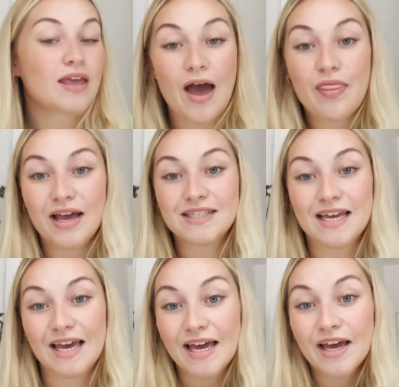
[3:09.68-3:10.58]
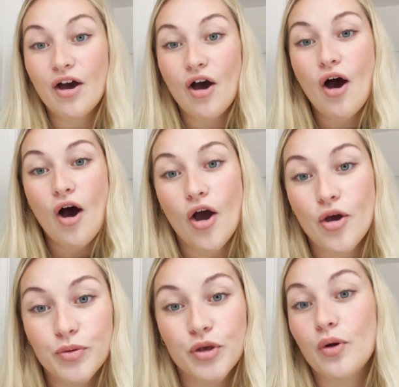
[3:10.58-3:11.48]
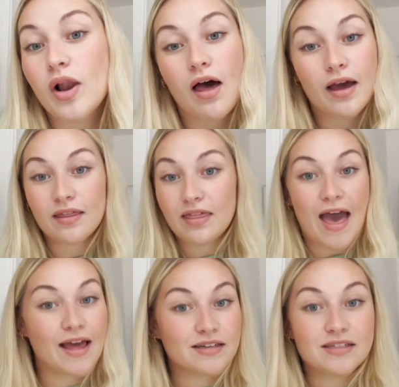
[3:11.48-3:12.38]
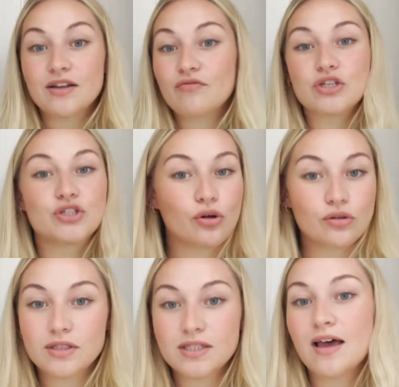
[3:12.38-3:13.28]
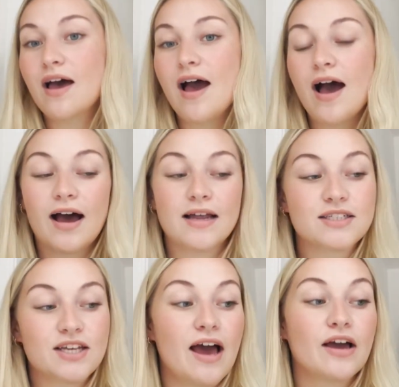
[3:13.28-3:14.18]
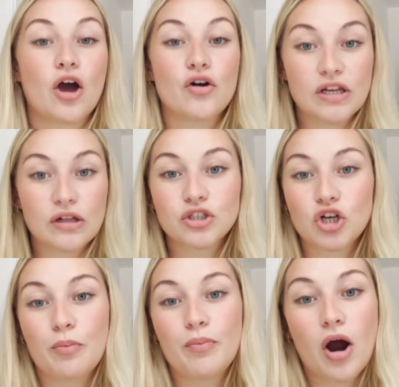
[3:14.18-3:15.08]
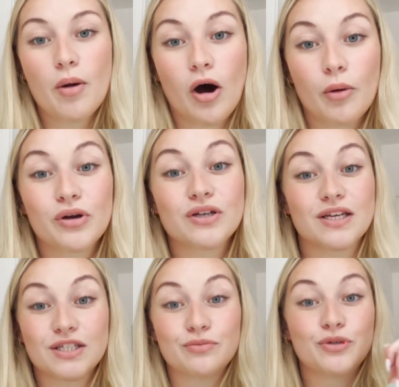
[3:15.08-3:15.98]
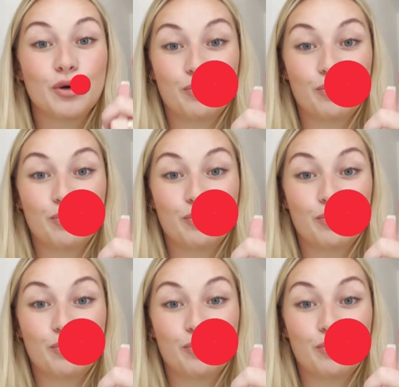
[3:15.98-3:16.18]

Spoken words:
Yeah, that is it. Hope you like the end result. And yeah, go have a little shop in Primark because there's some good